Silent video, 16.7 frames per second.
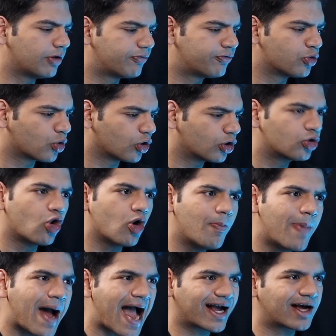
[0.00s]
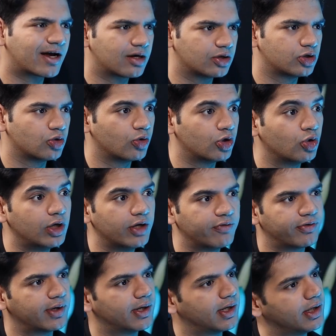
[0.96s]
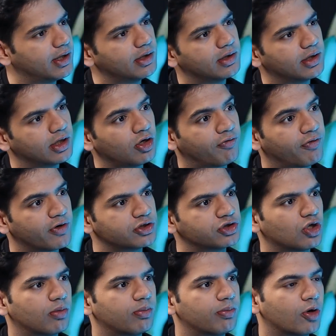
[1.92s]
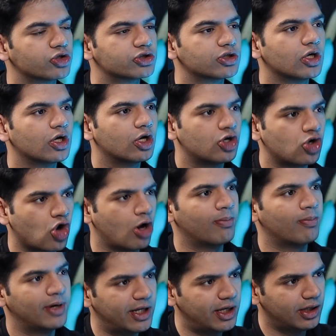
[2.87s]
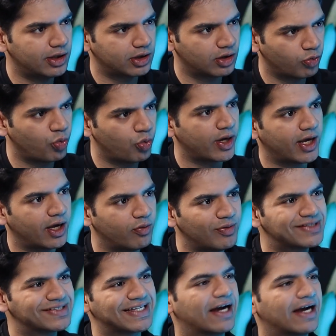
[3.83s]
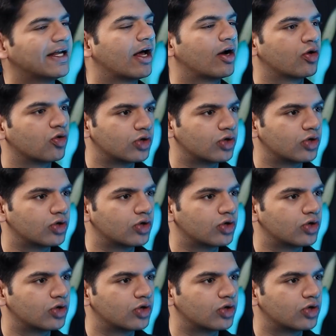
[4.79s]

if you could go back, you would do differently. in your first job? Because normally the way we set our